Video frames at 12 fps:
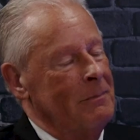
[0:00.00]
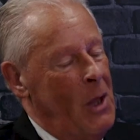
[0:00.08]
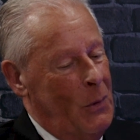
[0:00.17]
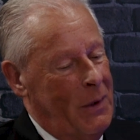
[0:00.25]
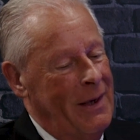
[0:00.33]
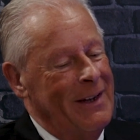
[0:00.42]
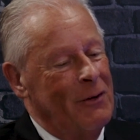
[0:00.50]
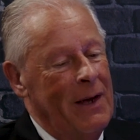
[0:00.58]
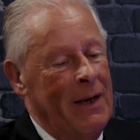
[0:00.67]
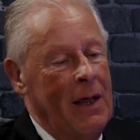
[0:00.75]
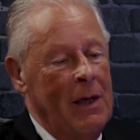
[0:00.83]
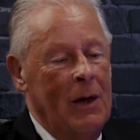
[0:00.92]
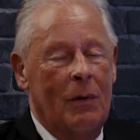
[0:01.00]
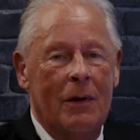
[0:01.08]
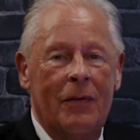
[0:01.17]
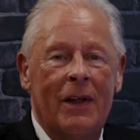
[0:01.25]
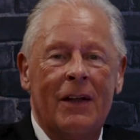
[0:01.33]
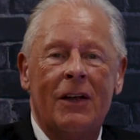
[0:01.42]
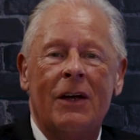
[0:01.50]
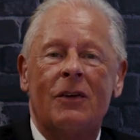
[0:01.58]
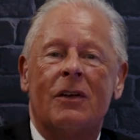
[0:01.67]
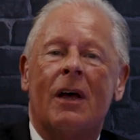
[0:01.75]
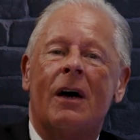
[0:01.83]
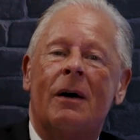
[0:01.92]
Okay, great. Well, on that note,
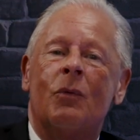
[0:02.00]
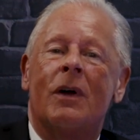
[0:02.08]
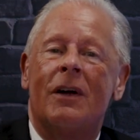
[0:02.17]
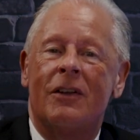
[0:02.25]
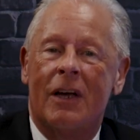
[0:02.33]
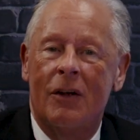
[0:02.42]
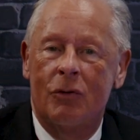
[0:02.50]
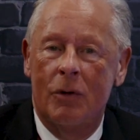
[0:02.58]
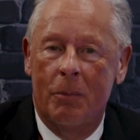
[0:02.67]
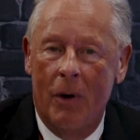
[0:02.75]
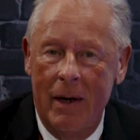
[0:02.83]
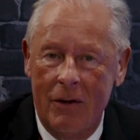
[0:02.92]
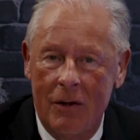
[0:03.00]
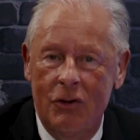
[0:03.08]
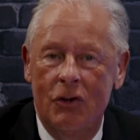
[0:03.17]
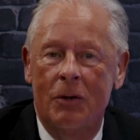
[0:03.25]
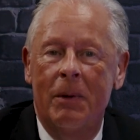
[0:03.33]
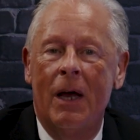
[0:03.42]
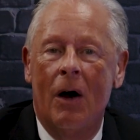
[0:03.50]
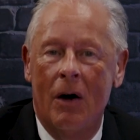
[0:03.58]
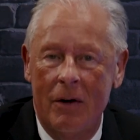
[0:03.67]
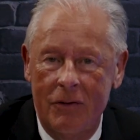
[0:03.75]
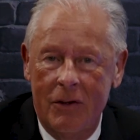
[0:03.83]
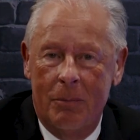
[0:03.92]
we're going to go to a break. So join me
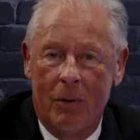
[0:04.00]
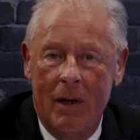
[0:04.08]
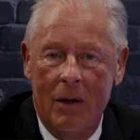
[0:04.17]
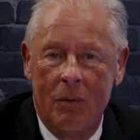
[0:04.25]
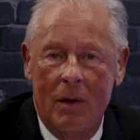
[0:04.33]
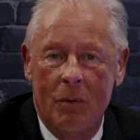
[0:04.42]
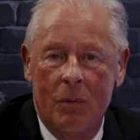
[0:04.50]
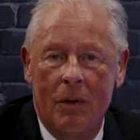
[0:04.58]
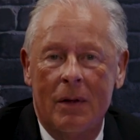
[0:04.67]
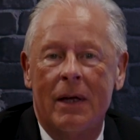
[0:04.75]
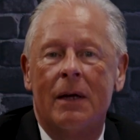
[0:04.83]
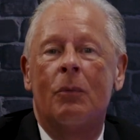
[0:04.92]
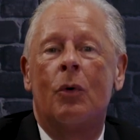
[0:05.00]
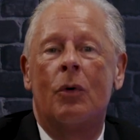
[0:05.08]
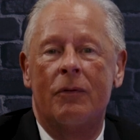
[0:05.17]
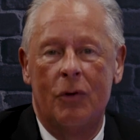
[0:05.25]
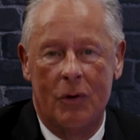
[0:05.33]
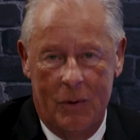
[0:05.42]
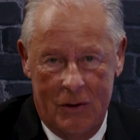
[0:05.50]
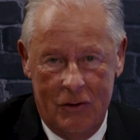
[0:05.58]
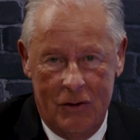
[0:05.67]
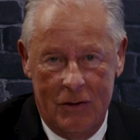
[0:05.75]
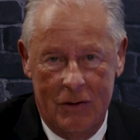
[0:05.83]
after the break when we'll hear more of your questions.